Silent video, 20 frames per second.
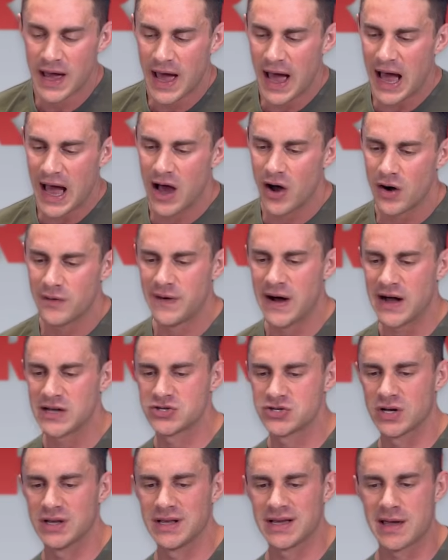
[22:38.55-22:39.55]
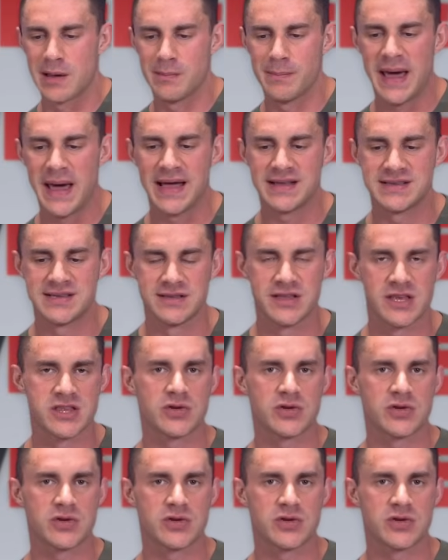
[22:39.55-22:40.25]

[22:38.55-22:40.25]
of hydraulic compared to the